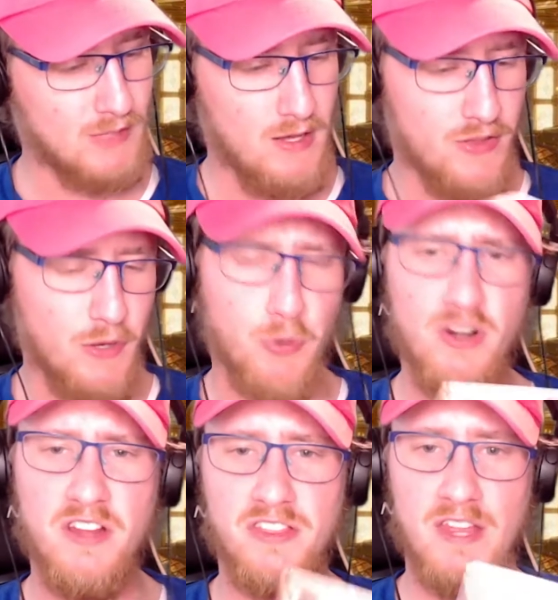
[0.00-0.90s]
they're pretty
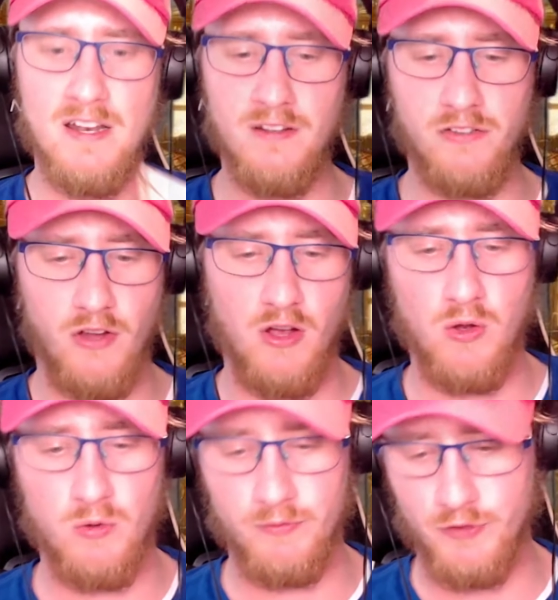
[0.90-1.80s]
thin,
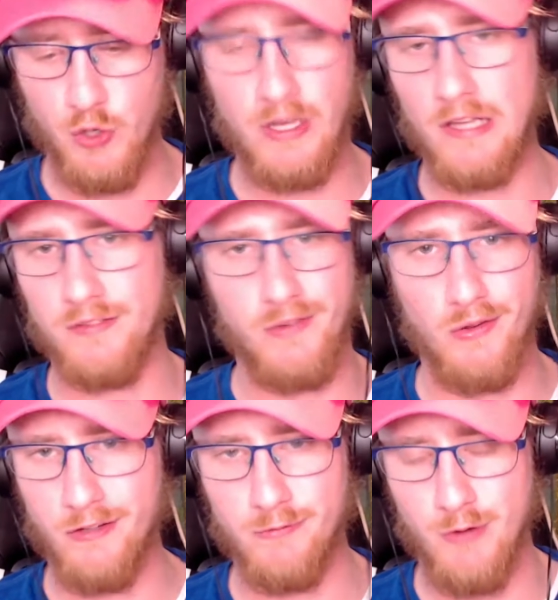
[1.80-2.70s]
so don't
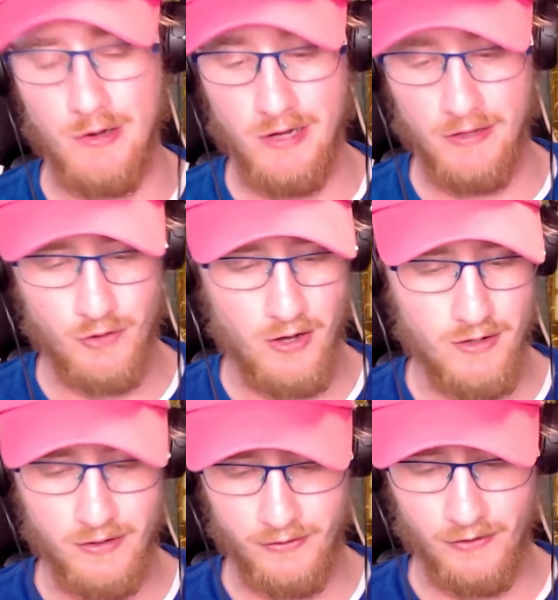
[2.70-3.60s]
leave them around kids or anything
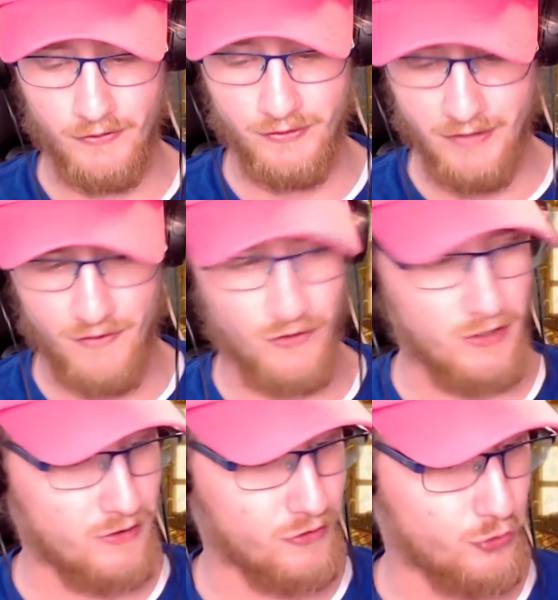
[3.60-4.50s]
because they'll definitely
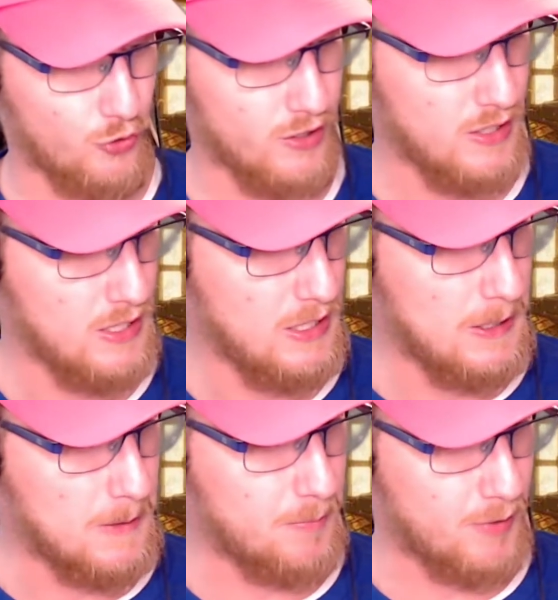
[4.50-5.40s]
get destroyed.
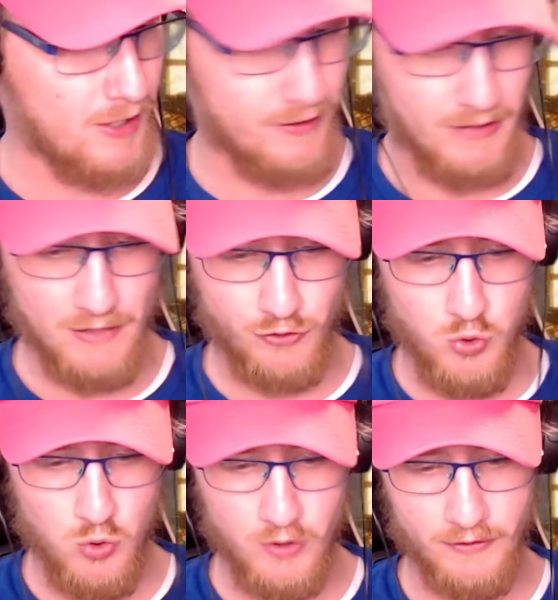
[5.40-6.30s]
But it's
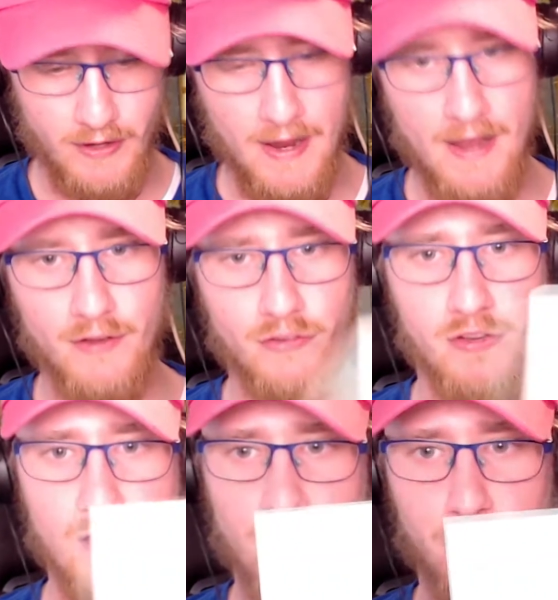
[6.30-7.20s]
cool because it has
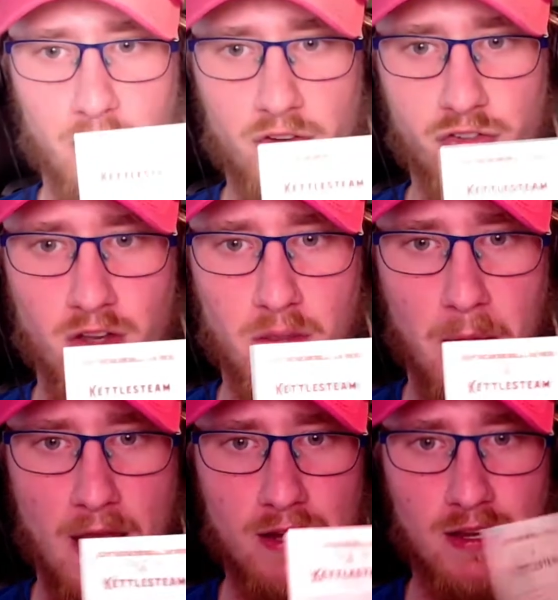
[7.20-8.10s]
the explanation on the
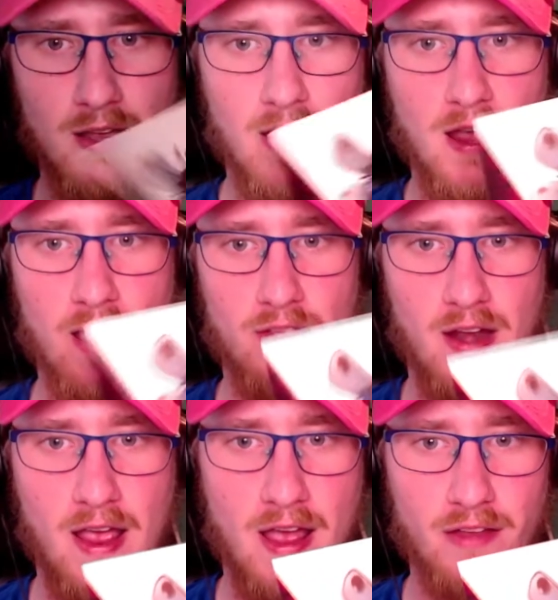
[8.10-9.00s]
back, and then
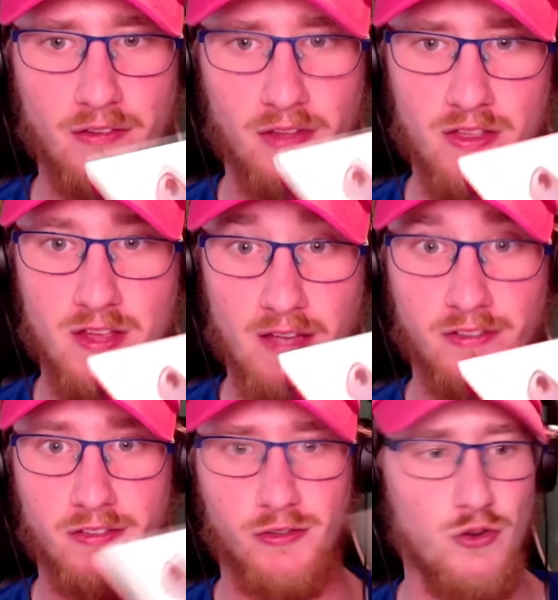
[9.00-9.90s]
it has this,
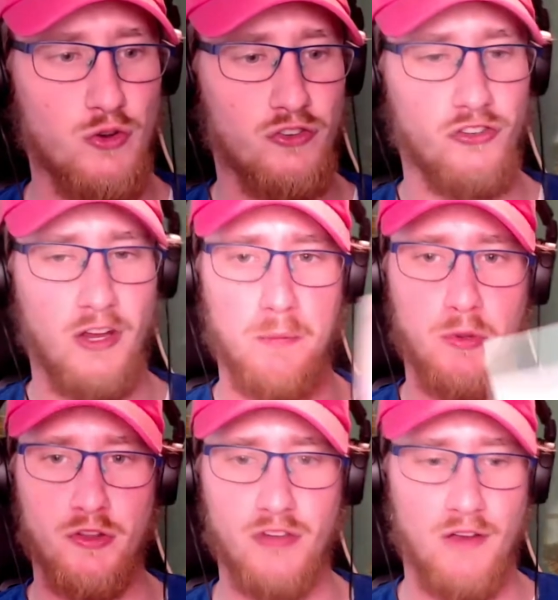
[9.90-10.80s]
so you could just like
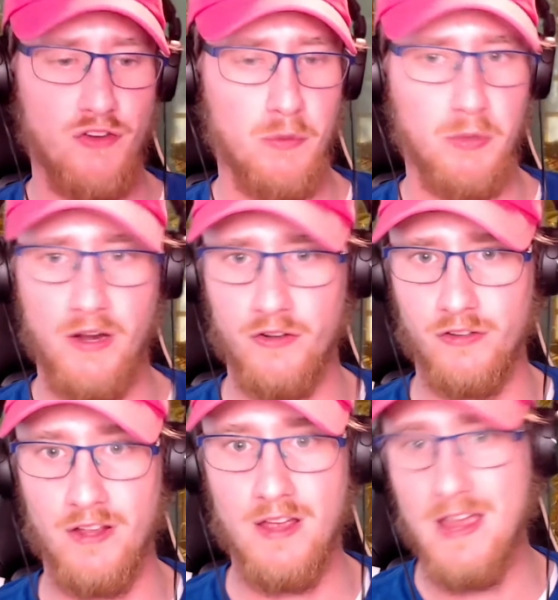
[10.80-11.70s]
put this out for your players,
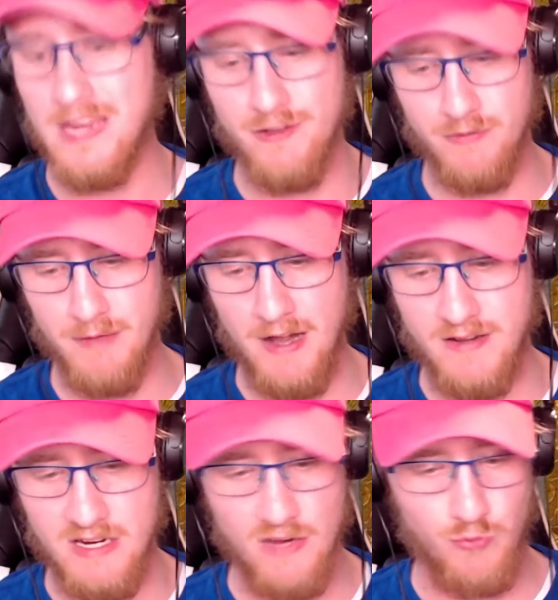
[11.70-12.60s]
give them an
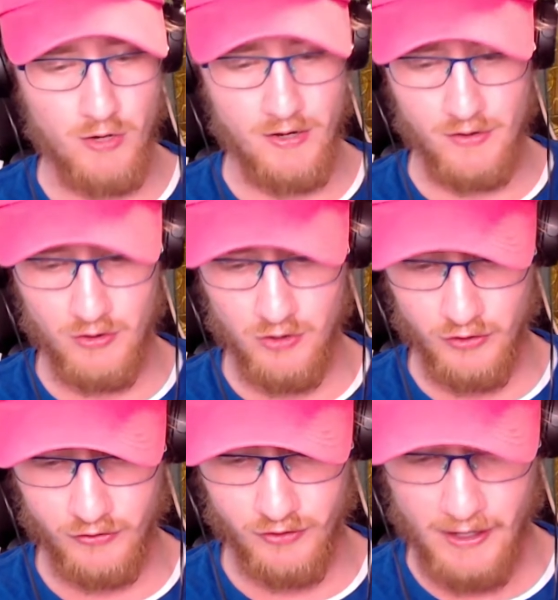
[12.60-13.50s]
idea of what it
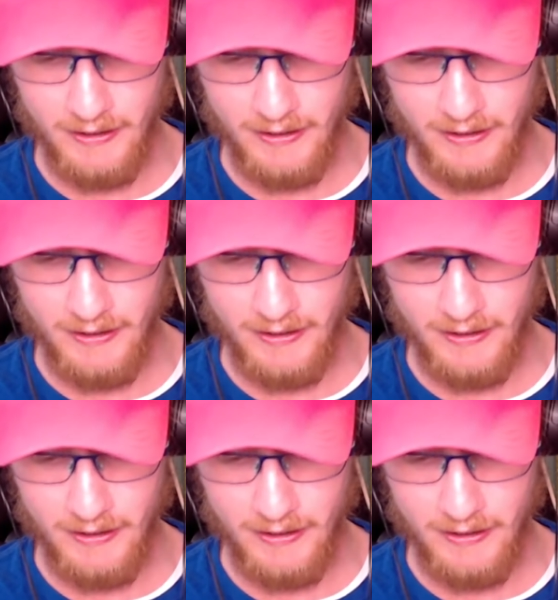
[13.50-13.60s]
looks like.